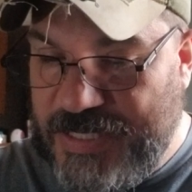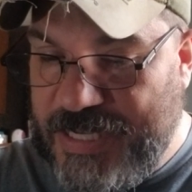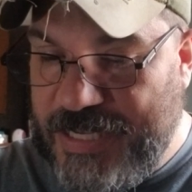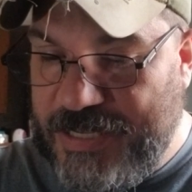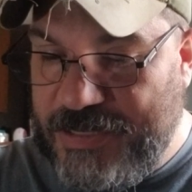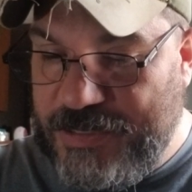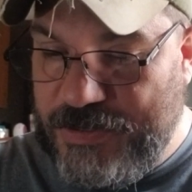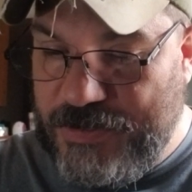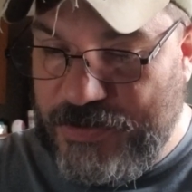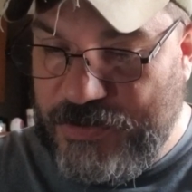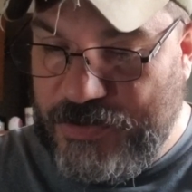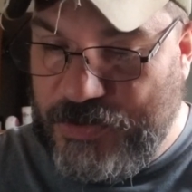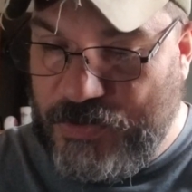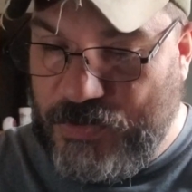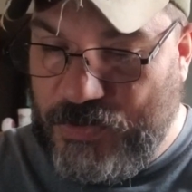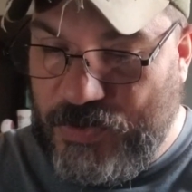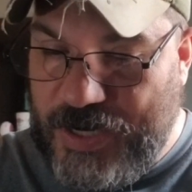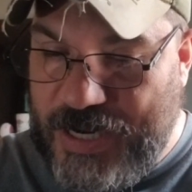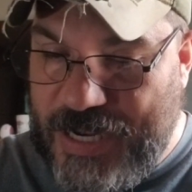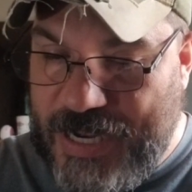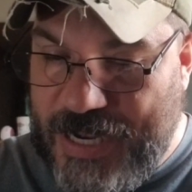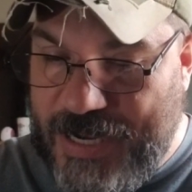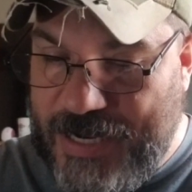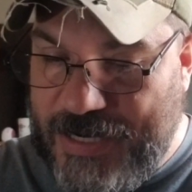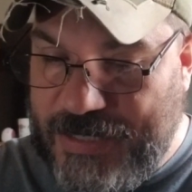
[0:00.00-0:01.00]
Can you
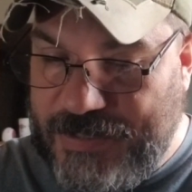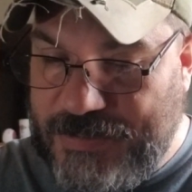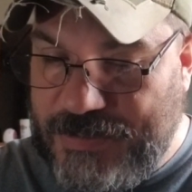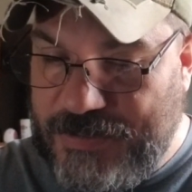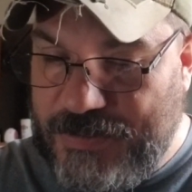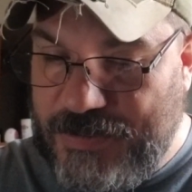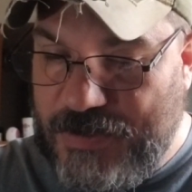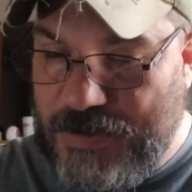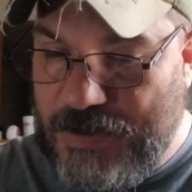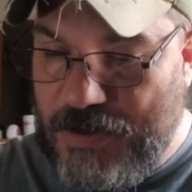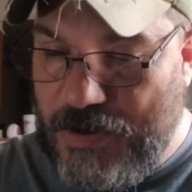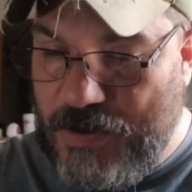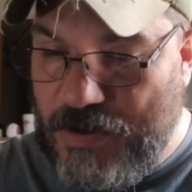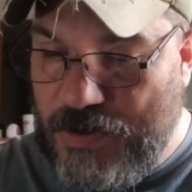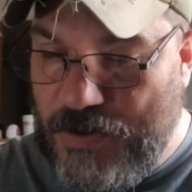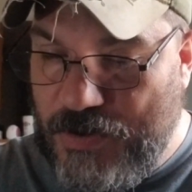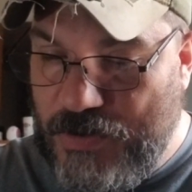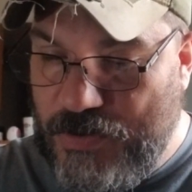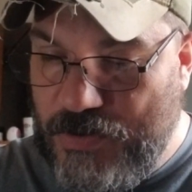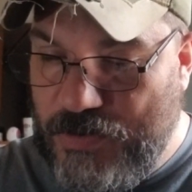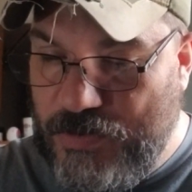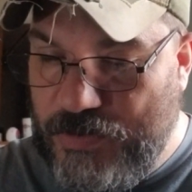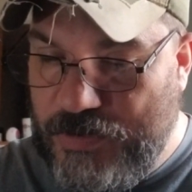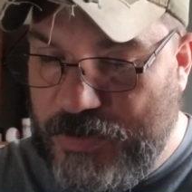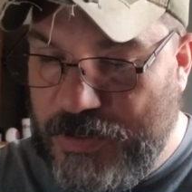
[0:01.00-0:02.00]
create
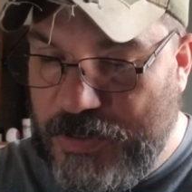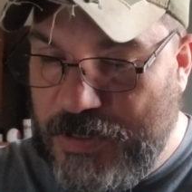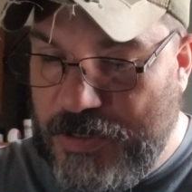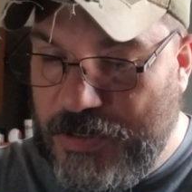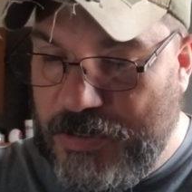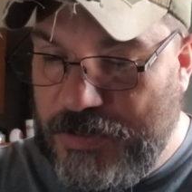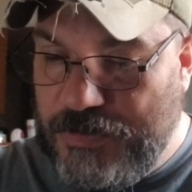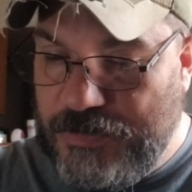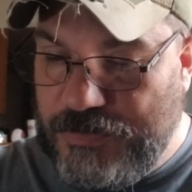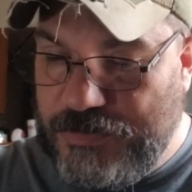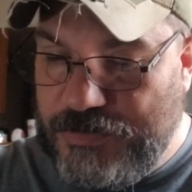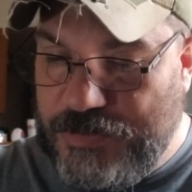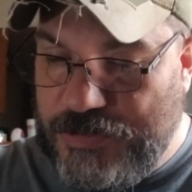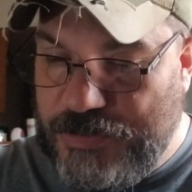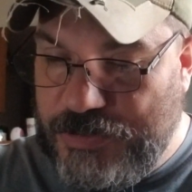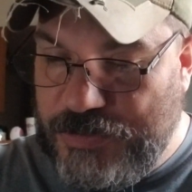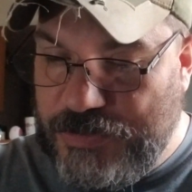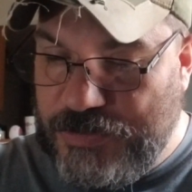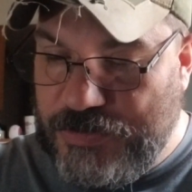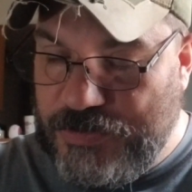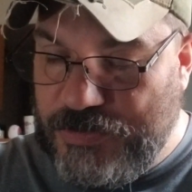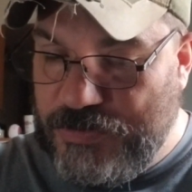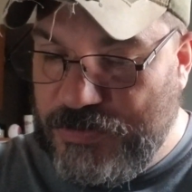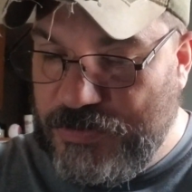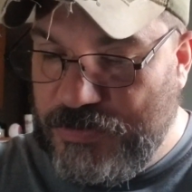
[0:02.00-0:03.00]
code
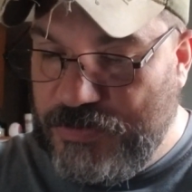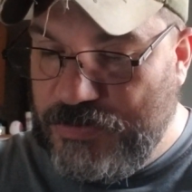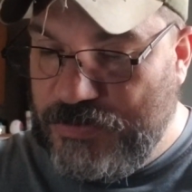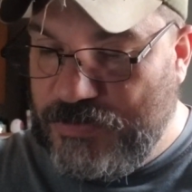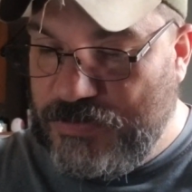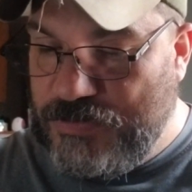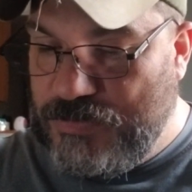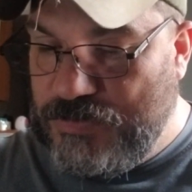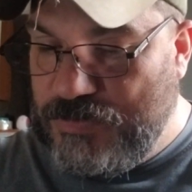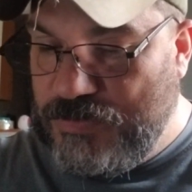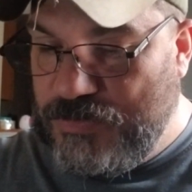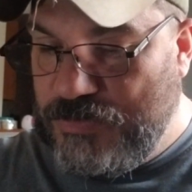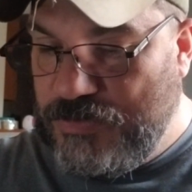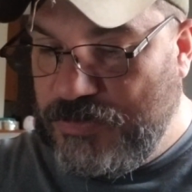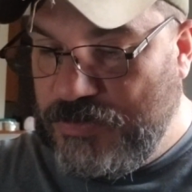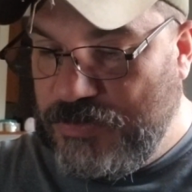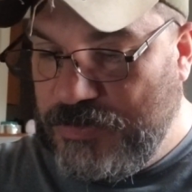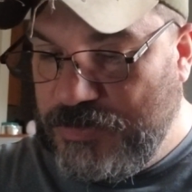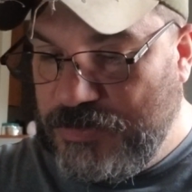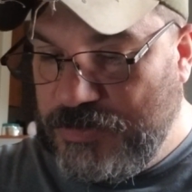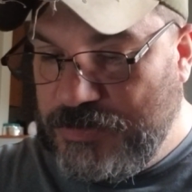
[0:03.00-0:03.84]
to